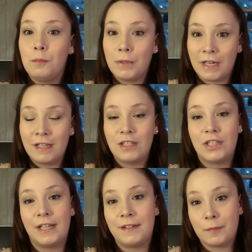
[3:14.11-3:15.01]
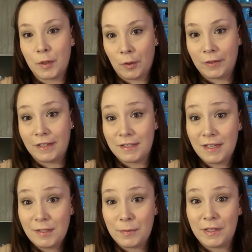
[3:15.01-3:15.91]
But she ended up calling us
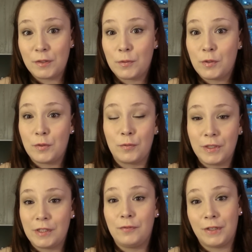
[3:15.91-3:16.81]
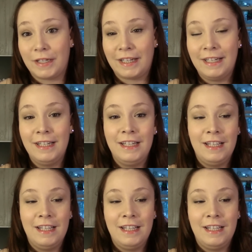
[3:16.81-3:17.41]
lesbians, which was really funny.